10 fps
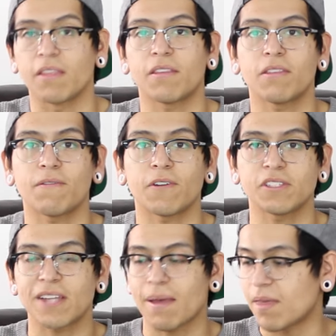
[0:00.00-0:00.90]
this is the
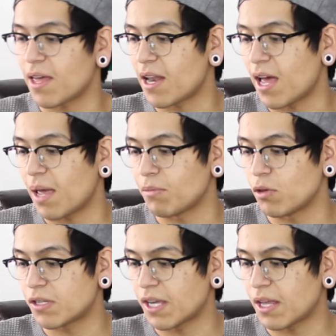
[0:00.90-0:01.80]
first time that
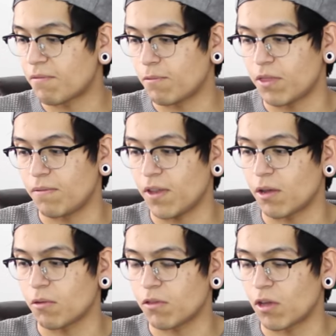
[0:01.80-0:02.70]
I'm using it with a
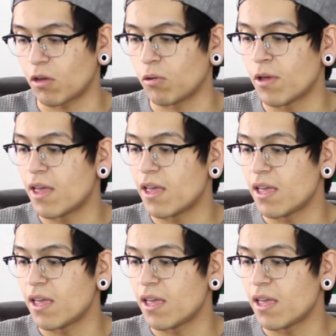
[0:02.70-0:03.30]
video so